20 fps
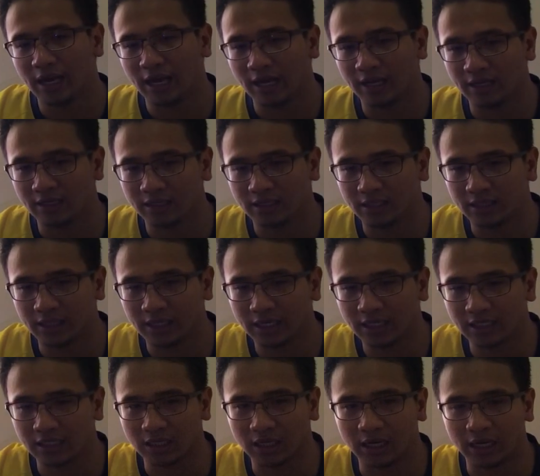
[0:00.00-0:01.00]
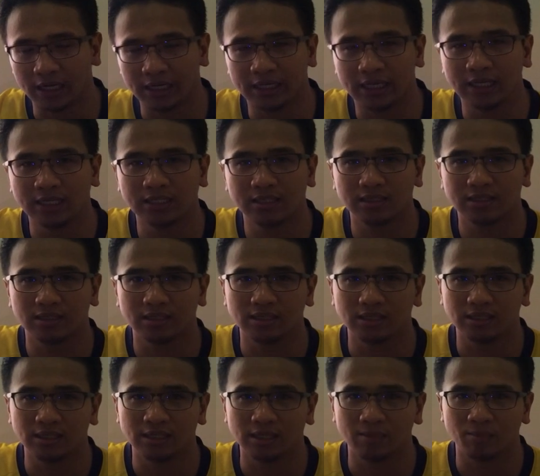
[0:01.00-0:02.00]
and the trades are against
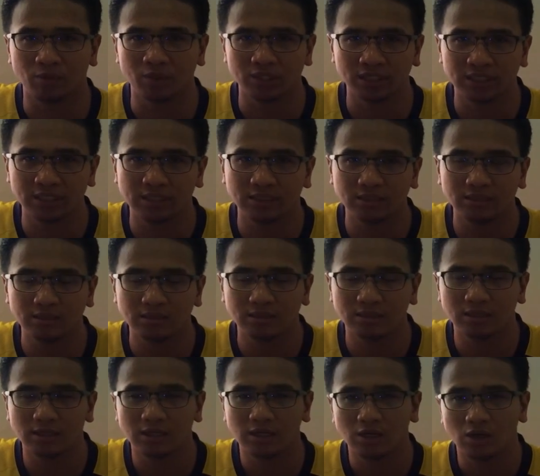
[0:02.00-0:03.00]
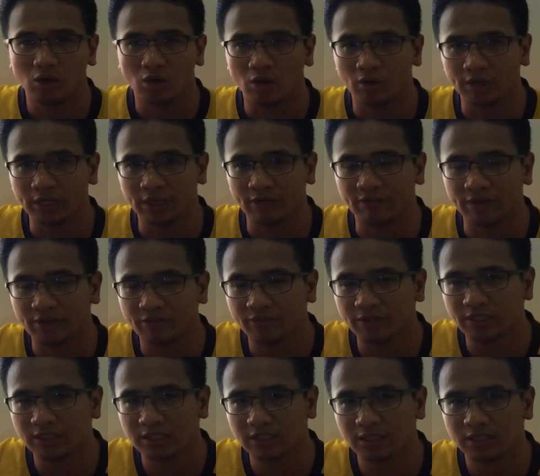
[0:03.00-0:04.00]
their positions or their
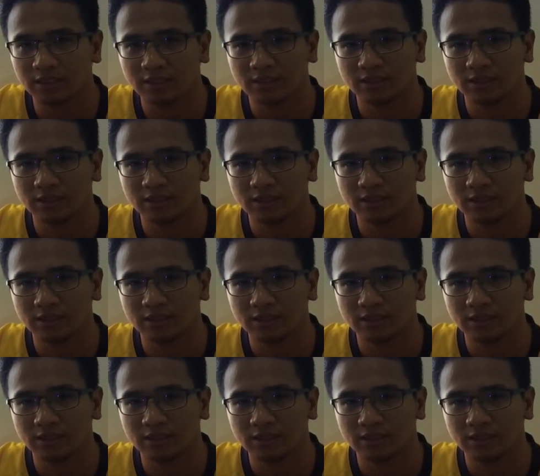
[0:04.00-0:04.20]
favors,